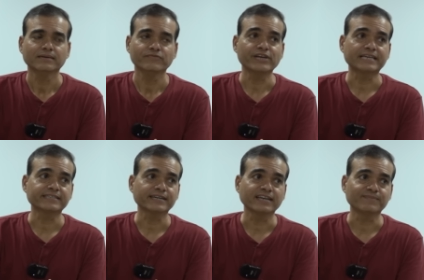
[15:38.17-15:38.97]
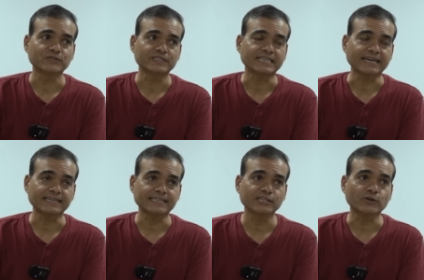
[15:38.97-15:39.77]
We are exactly opposite. Sangha
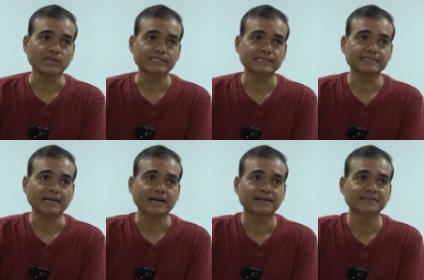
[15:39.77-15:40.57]
lagta college laza.